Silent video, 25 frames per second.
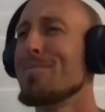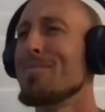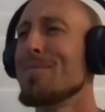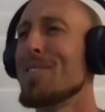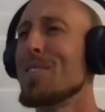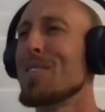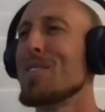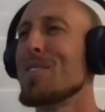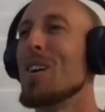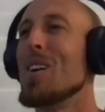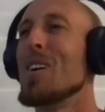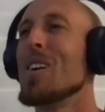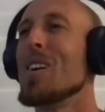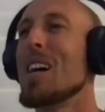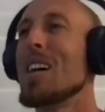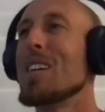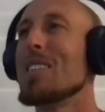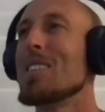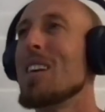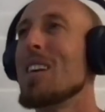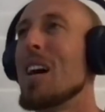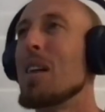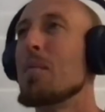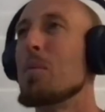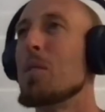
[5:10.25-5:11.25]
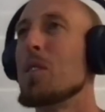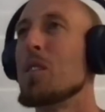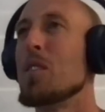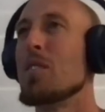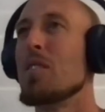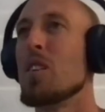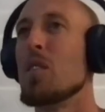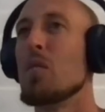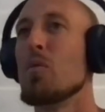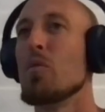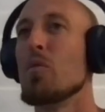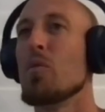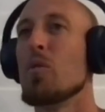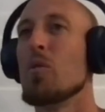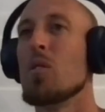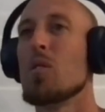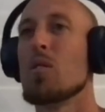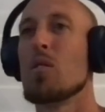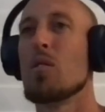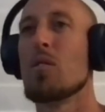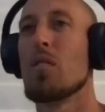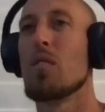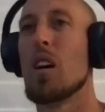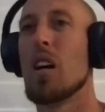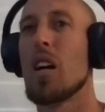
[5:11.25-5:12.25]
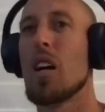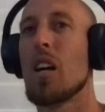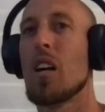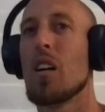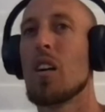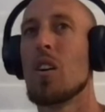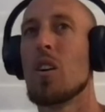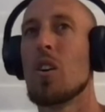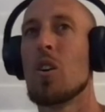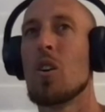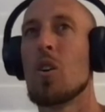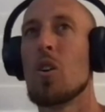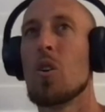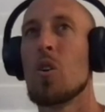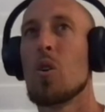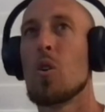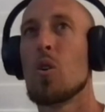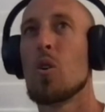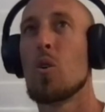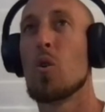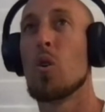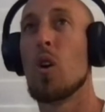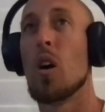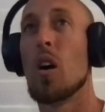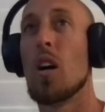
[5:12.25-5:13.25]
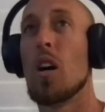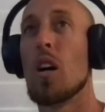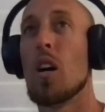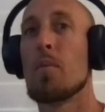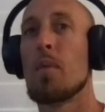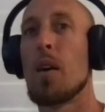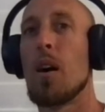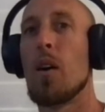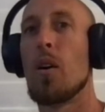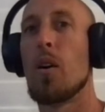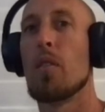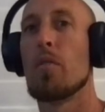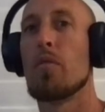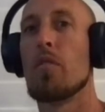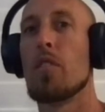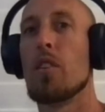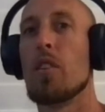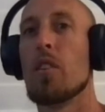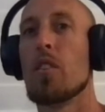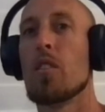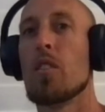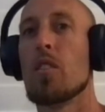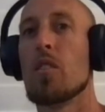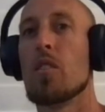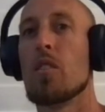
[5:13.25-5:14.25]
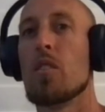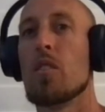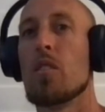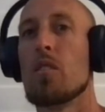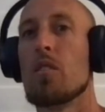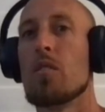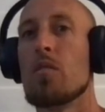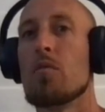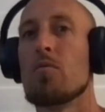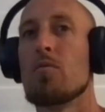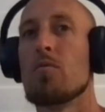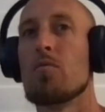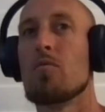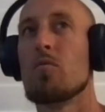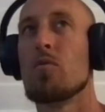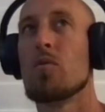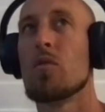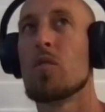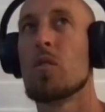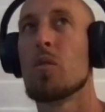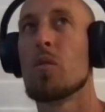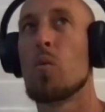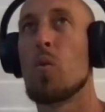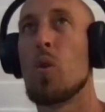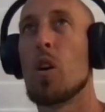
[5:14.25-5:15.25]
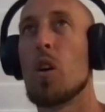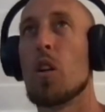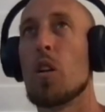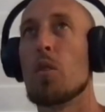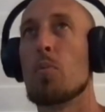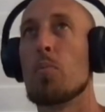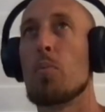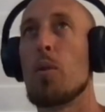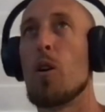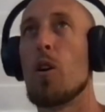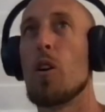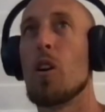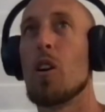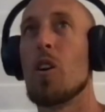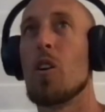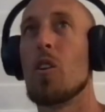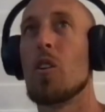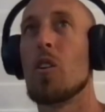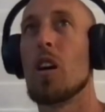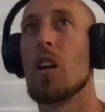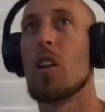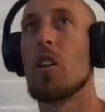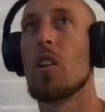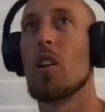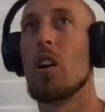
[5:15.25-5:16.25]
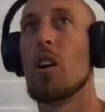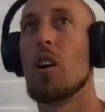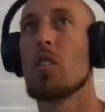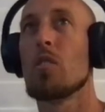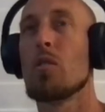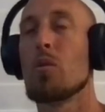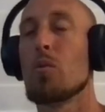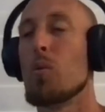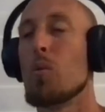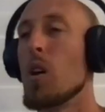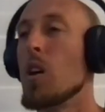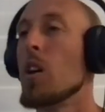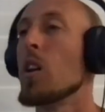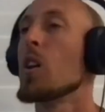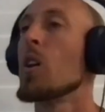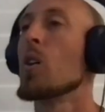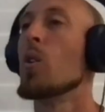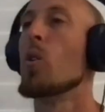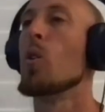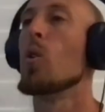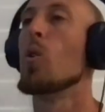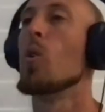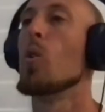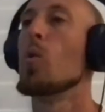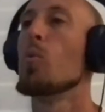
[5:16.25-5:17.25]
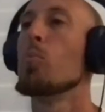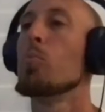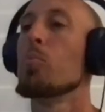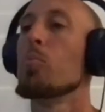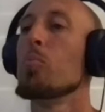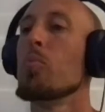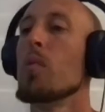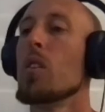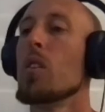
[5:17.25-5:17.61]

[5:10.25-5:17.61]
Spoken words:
a song has that much of an influence of like who I am, how I feel, and wanting to party all night long to wanting to go home.